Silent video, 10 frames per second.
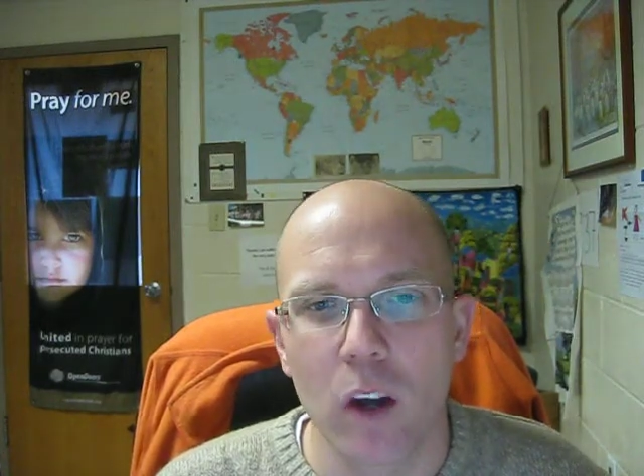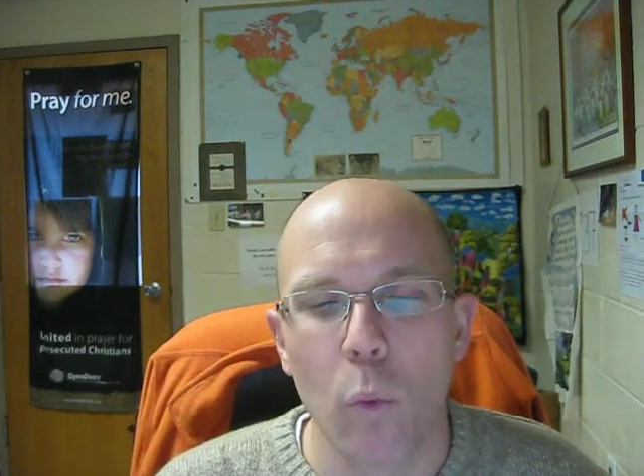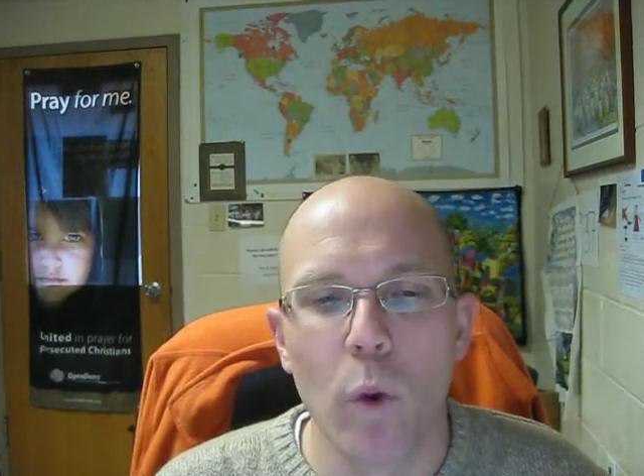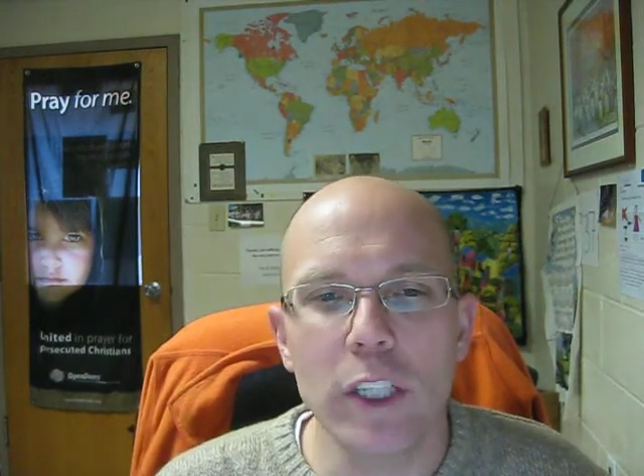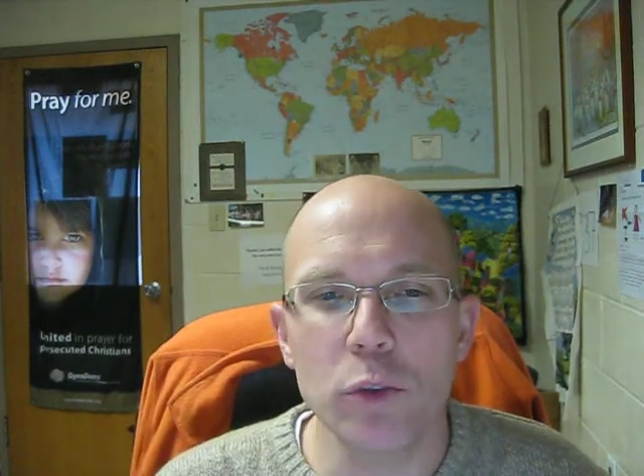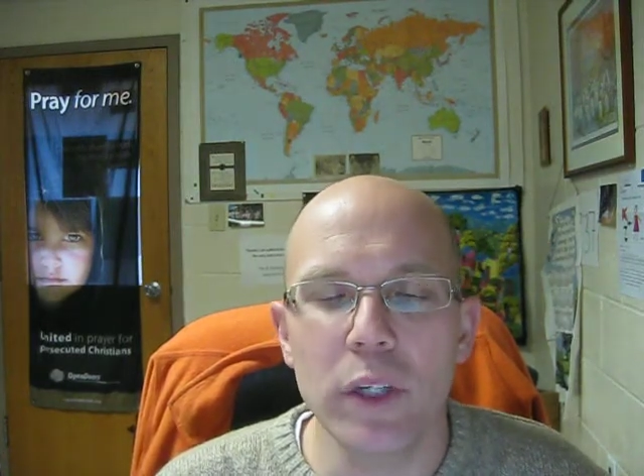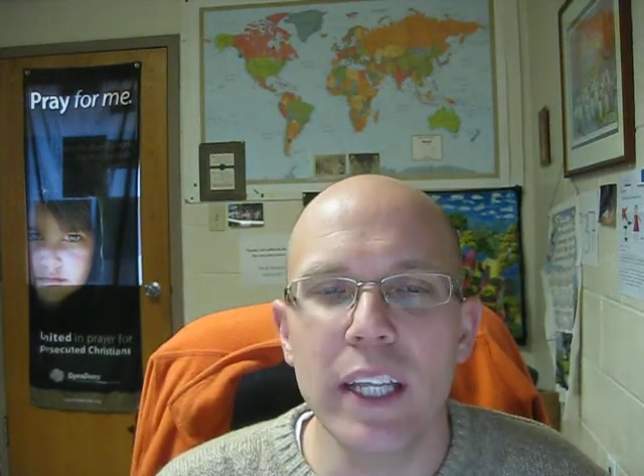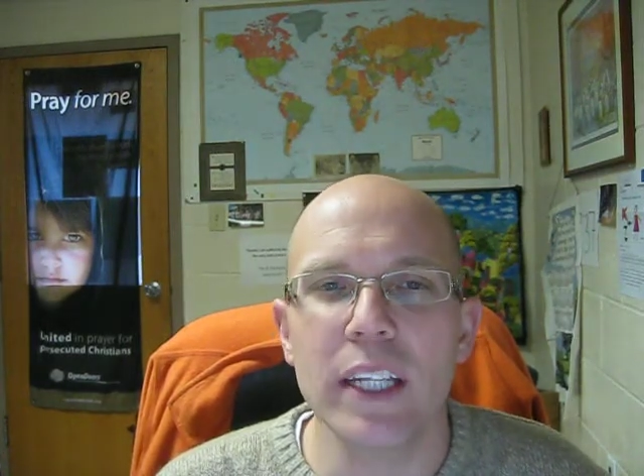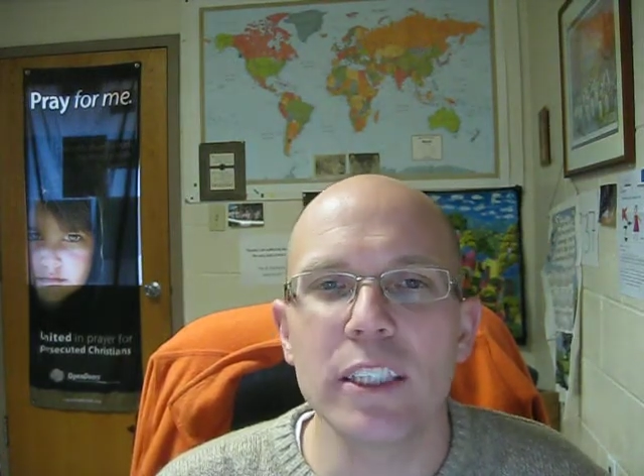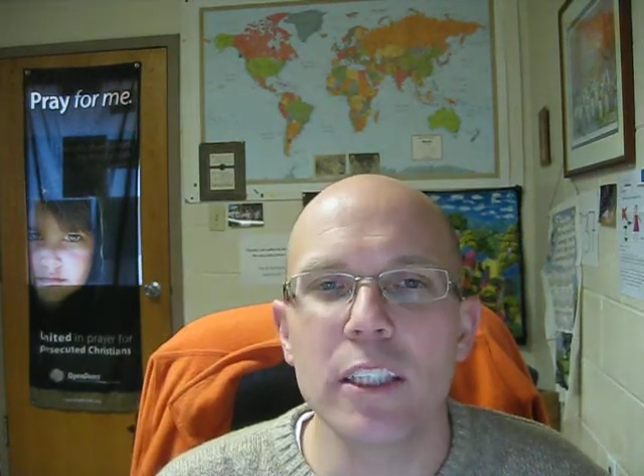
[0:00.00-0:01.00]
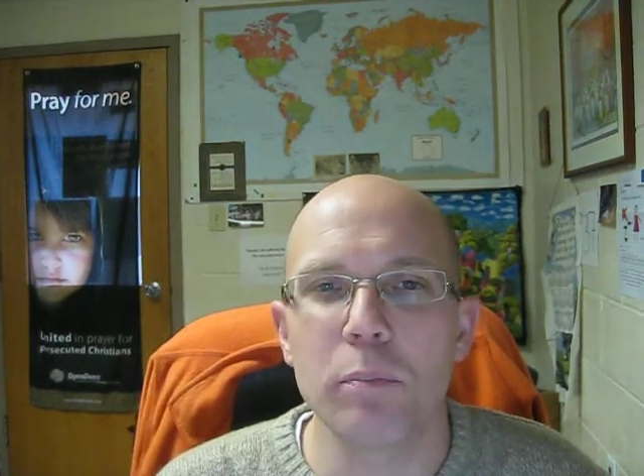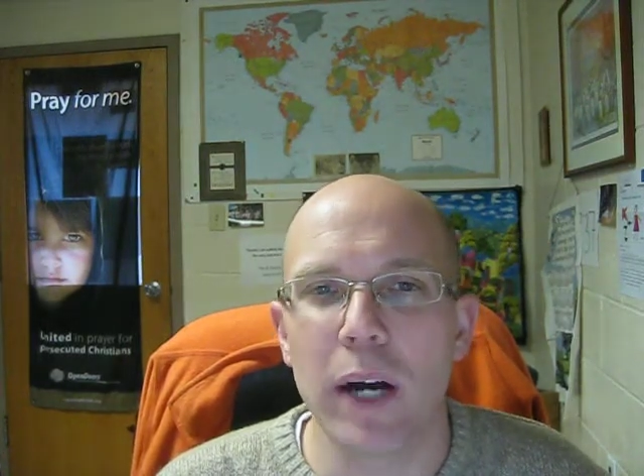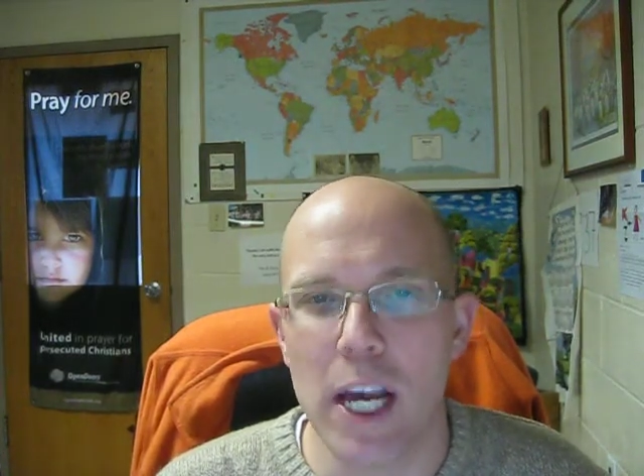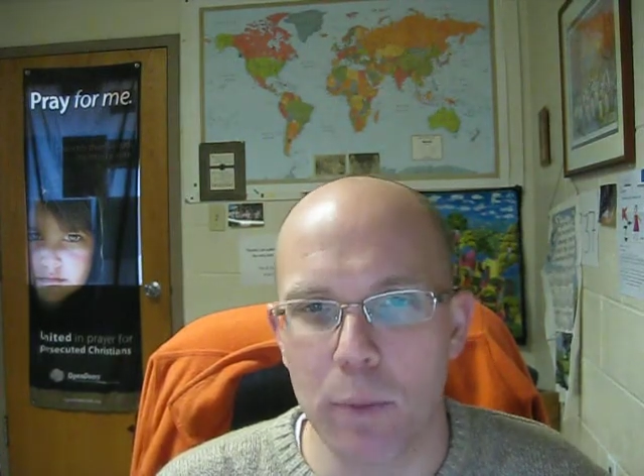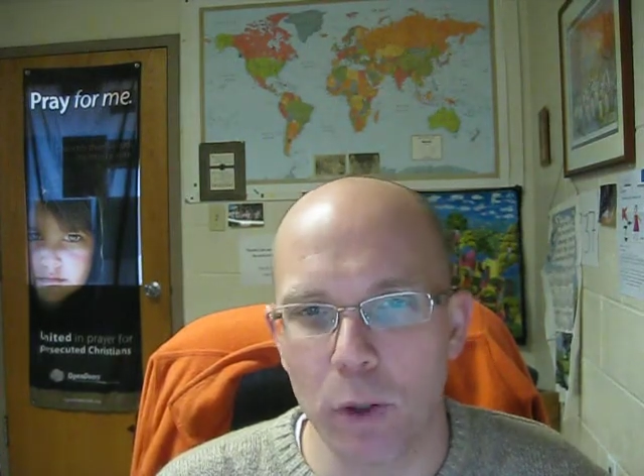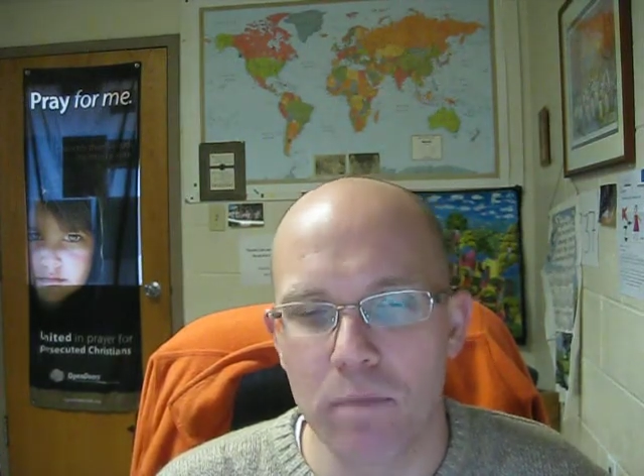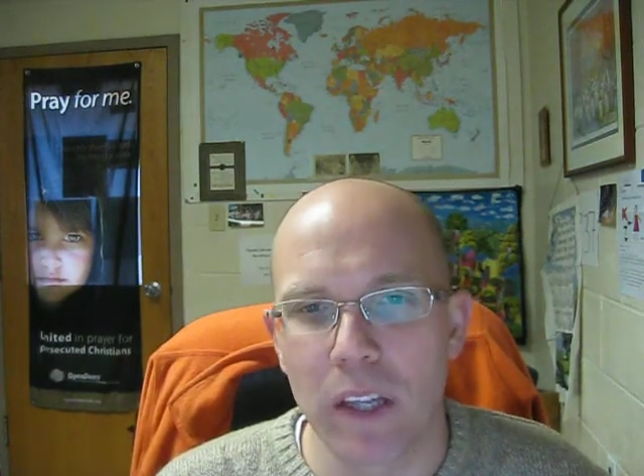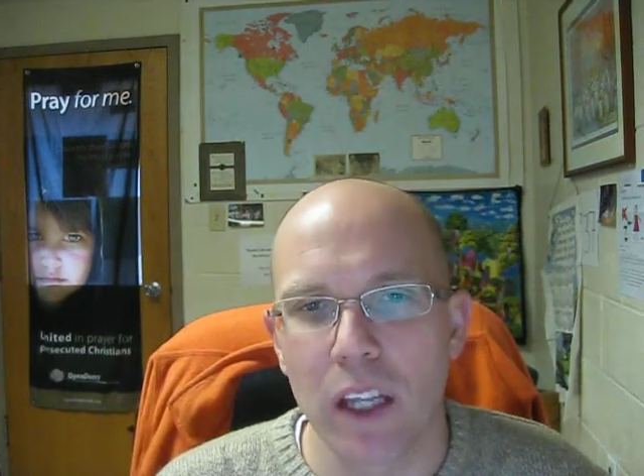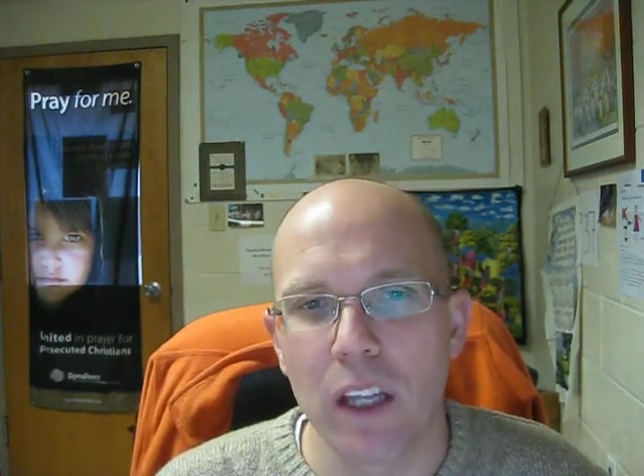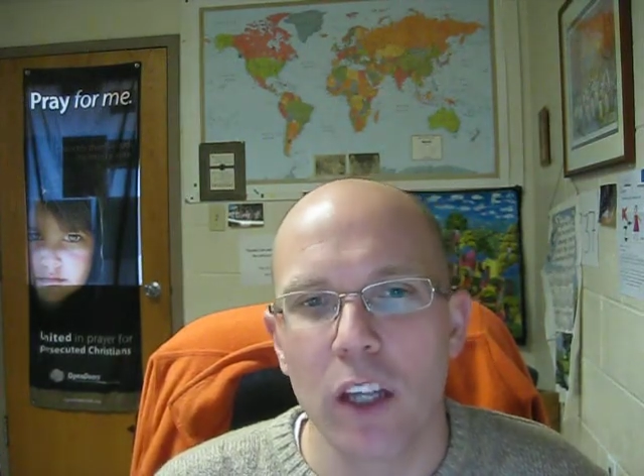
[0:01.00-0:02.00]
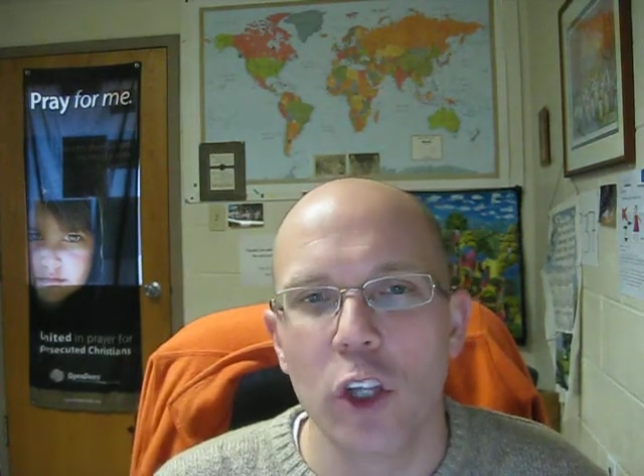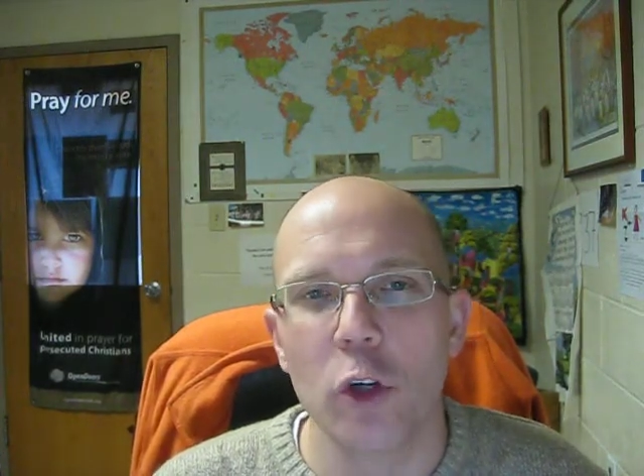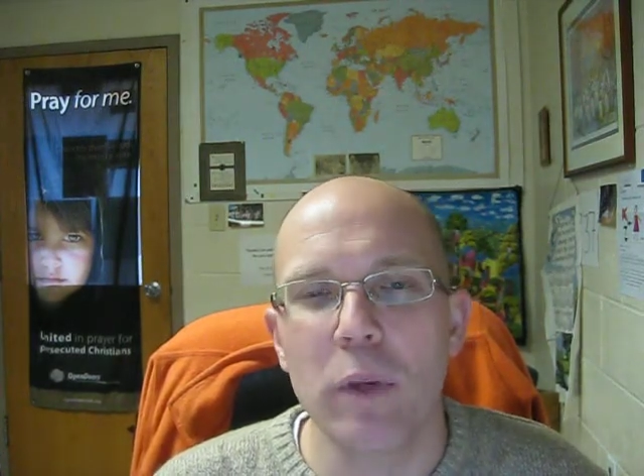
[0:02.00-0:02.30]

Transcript: Once we get into the Bible, you'll